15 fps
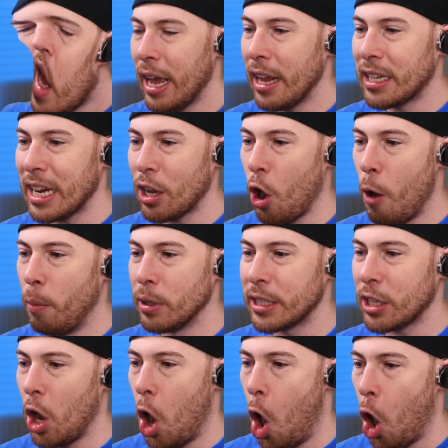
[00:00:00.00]
It's like almost
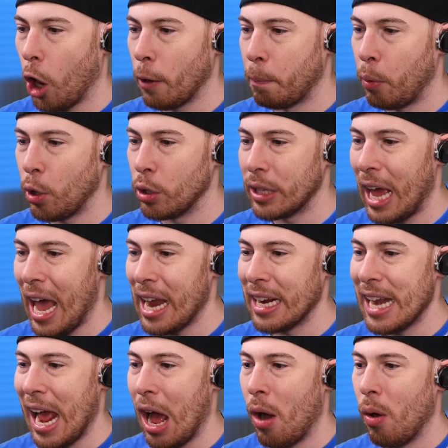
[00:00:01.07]
like a hard-boiled egg
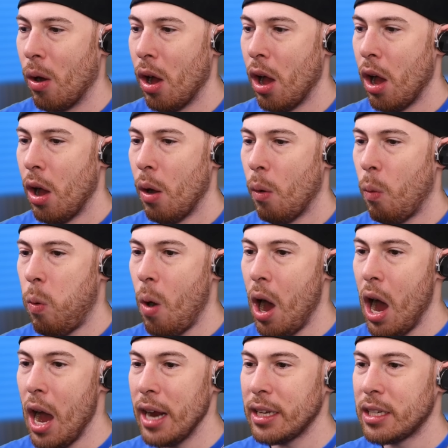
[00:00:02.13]
now.
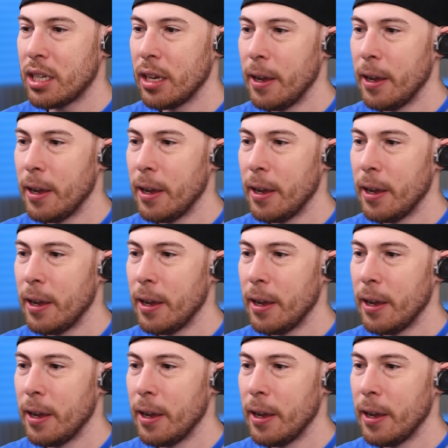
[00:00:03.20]
What?